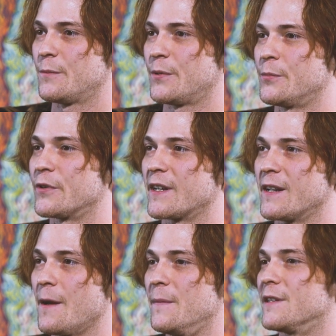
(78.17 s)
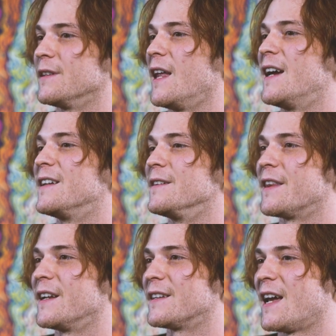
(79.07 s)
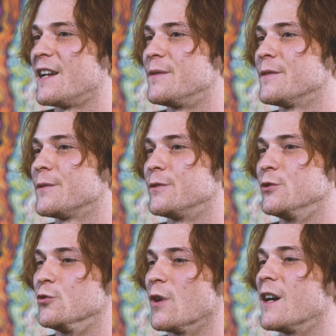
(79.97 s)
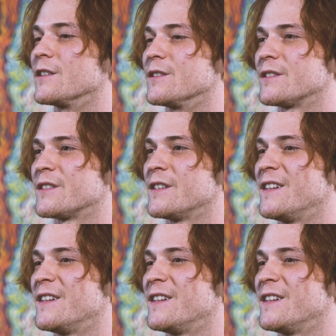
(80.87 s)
people could get misled and think that drugs